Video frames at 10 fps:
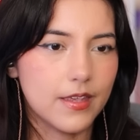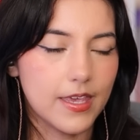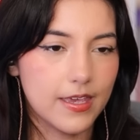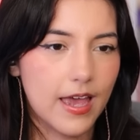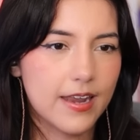
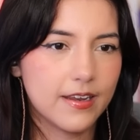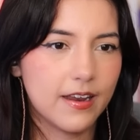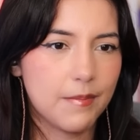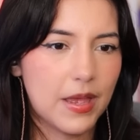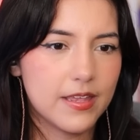he got an
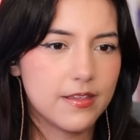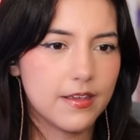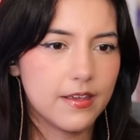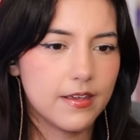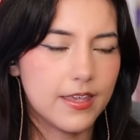bump MIT.
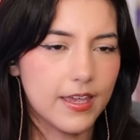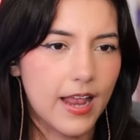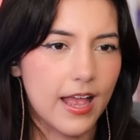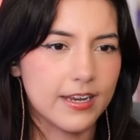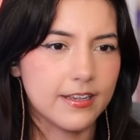It. Get
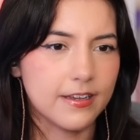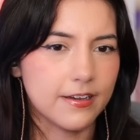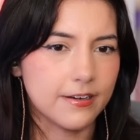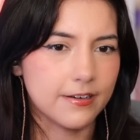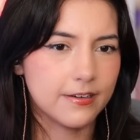out of
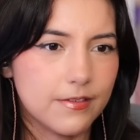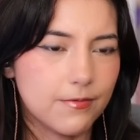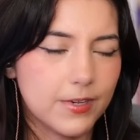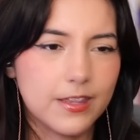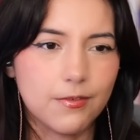here. Read the